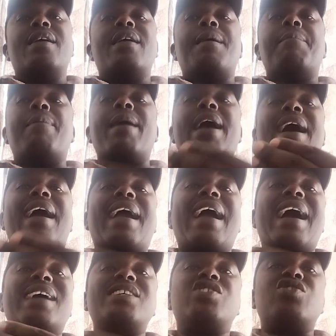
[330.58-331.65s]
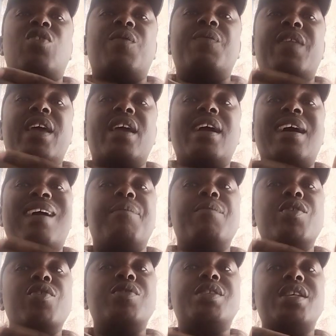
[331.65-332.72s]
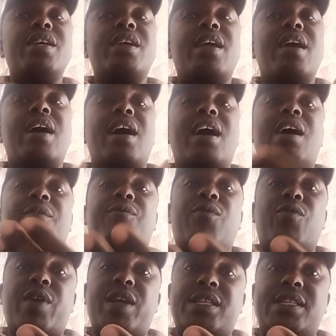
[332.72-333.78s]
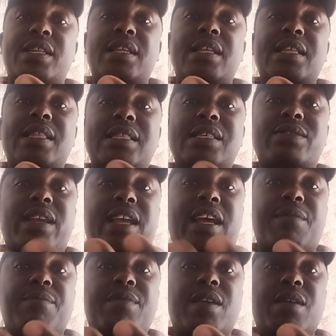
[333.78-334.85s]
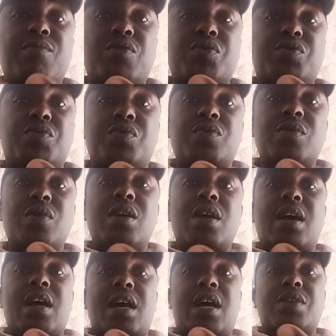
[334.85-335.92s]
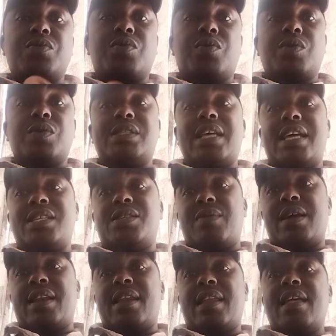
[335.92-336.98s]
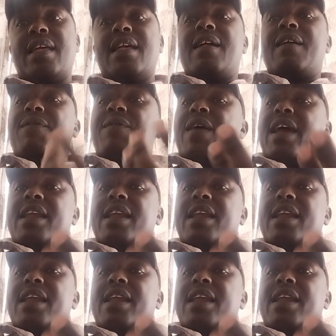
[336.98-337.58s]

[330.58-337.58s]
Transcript: by a gush of the amniotic fluid. This one can be able to cause that one. Then